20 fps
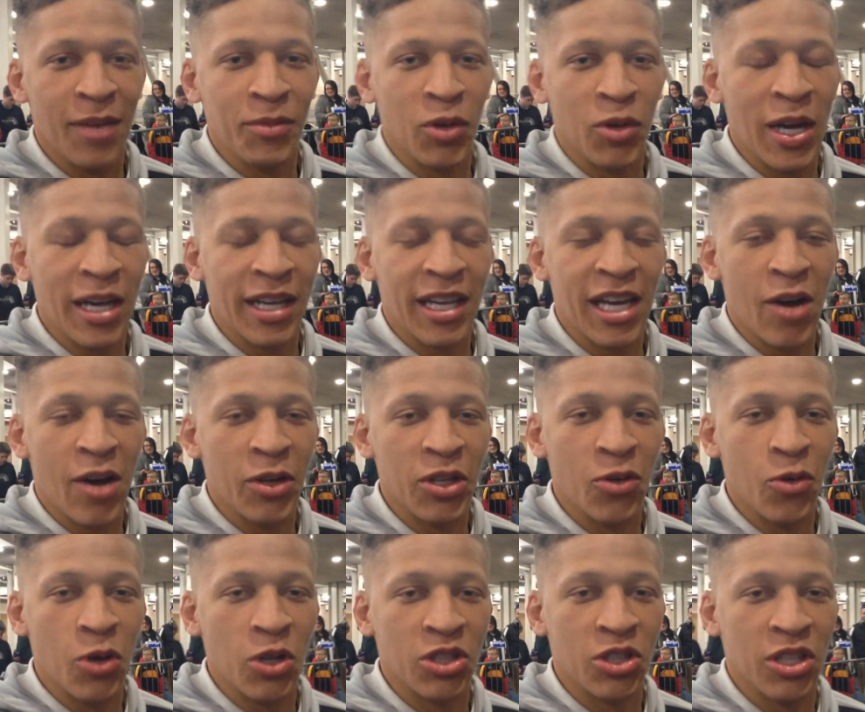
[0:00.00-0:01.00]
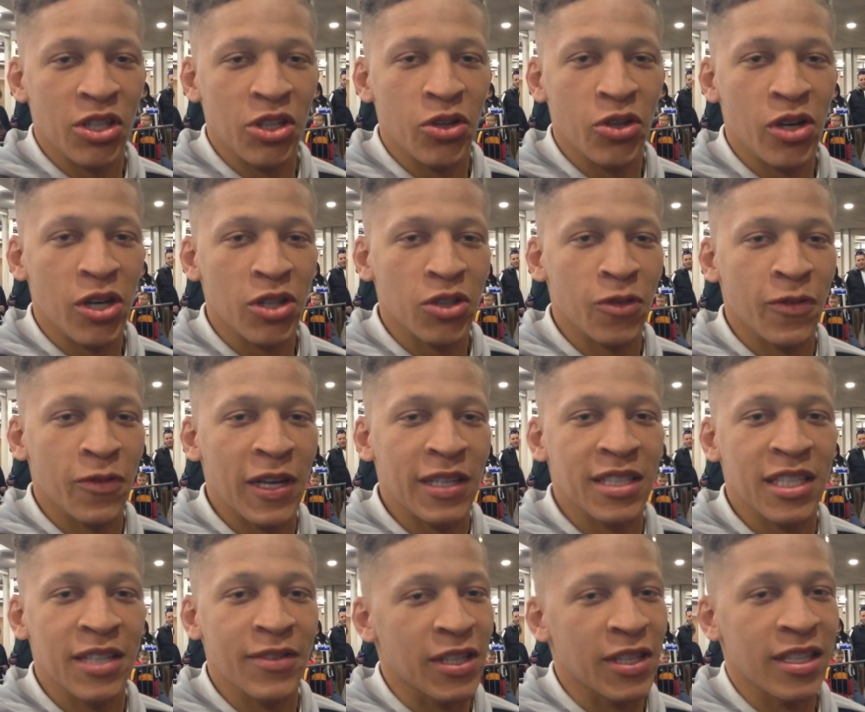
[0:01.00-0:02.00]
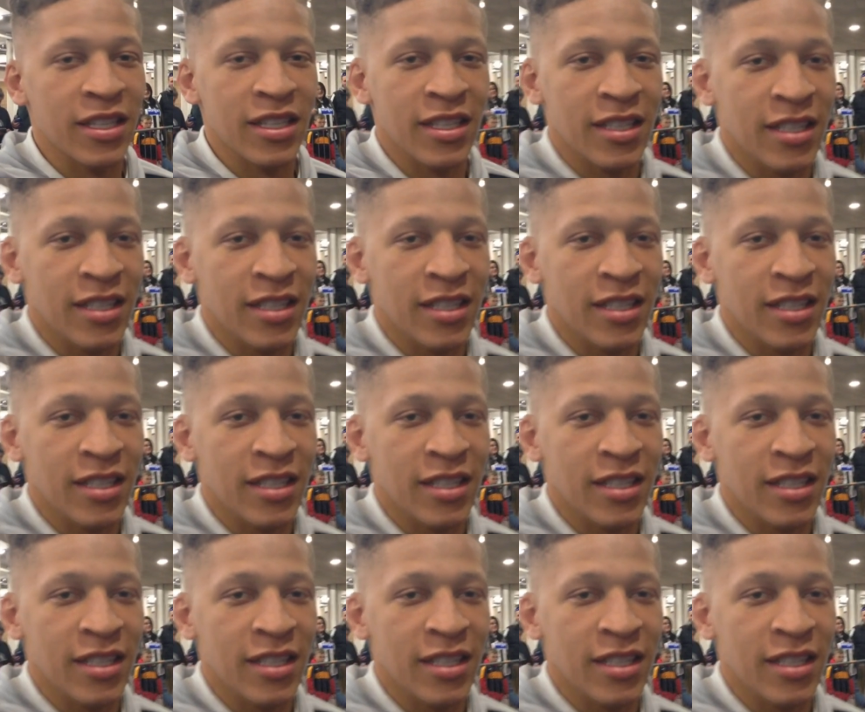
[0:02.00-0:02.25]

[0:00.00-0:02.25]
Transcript: I'm Dwight Gow and you're watching Newcastle Fan T V.